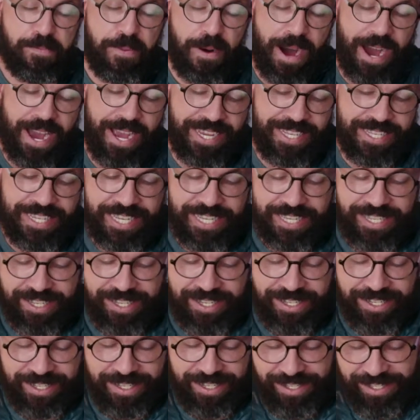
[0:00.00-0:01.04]
like
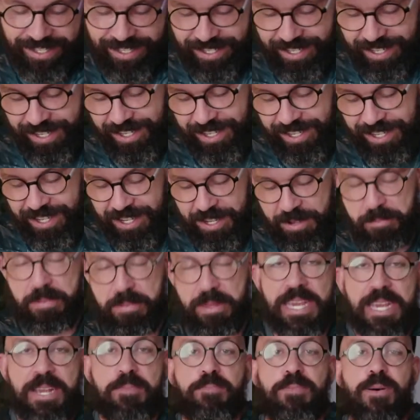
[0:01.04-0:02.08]

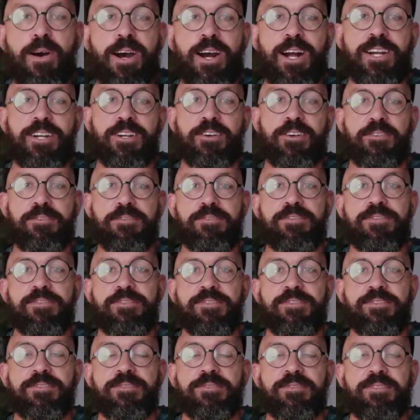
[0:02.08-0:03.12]
being part of
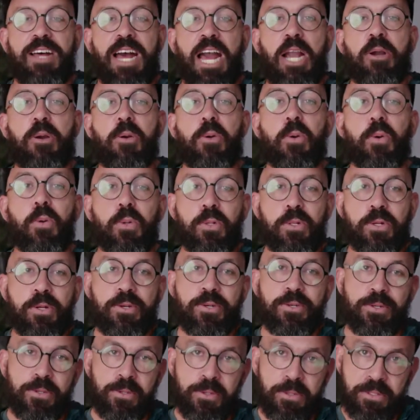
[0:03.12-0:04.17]
a cool
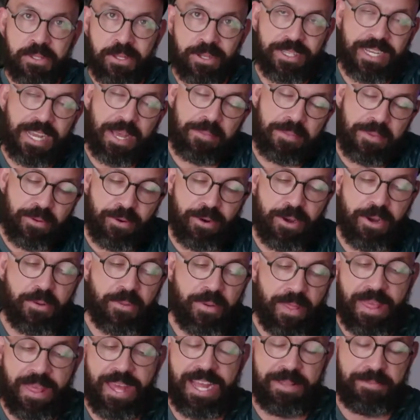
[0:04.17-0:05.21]
crew. Don't get me wrong
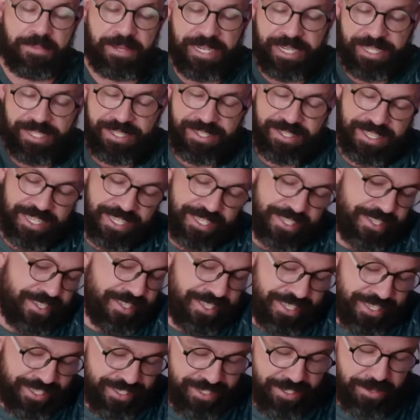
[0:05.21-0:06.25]
with that, but it's
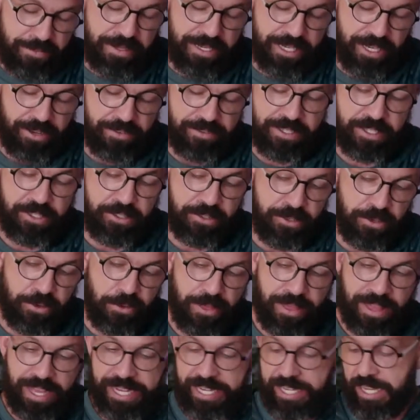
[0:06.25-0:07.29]
a bit of the
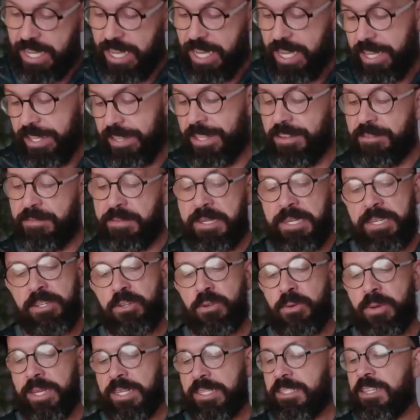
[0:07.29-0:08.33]
truth. Like they've been
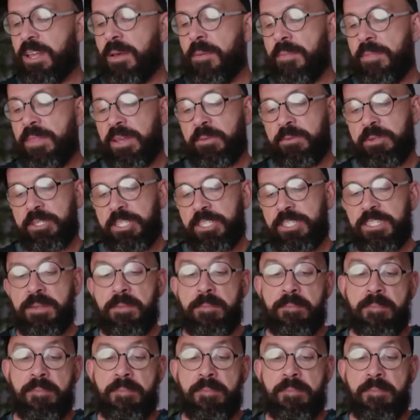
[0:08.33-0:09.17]
doing something which is